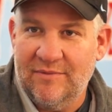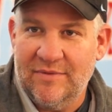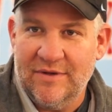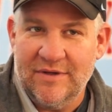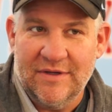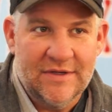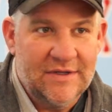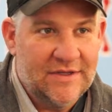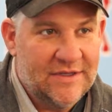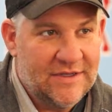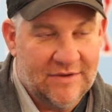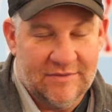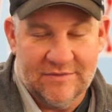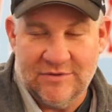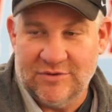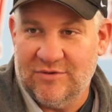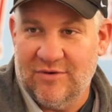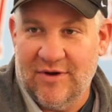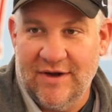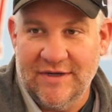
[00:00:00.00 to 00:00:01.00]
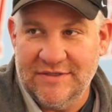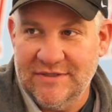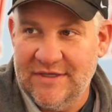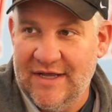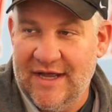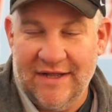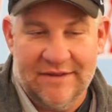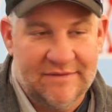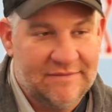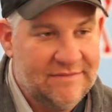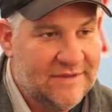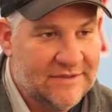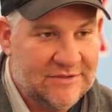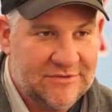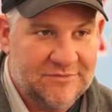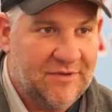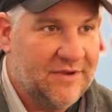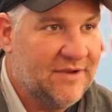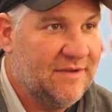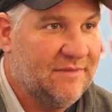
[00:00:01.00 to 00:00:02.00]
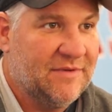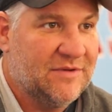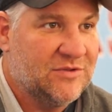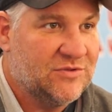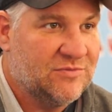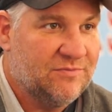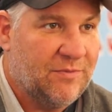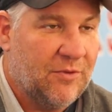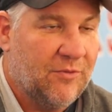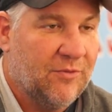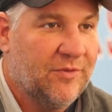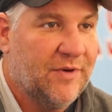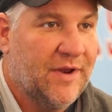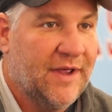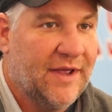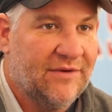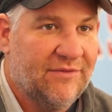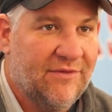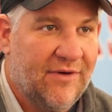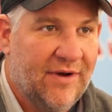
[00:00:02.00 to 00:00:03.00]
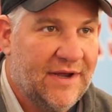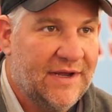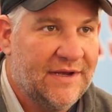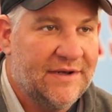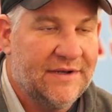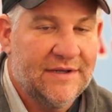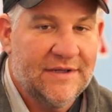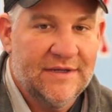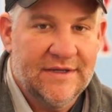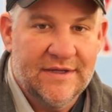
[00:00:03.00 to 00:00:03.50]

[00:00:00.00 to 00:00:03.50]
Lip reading: But it's crazy now. That's the way. I mean, it's pouring down rain.